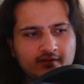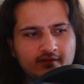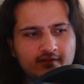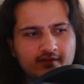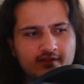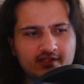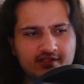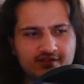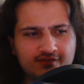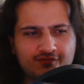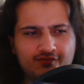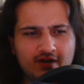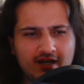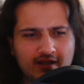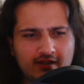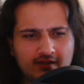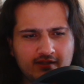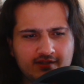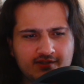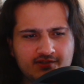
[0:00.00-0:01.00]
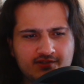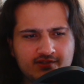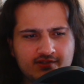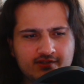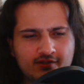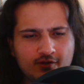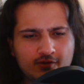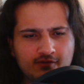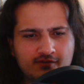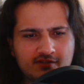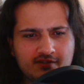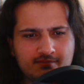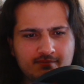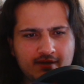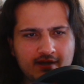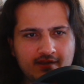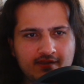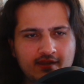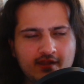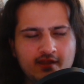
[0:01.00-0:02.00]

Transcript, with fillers: Is violence the only path?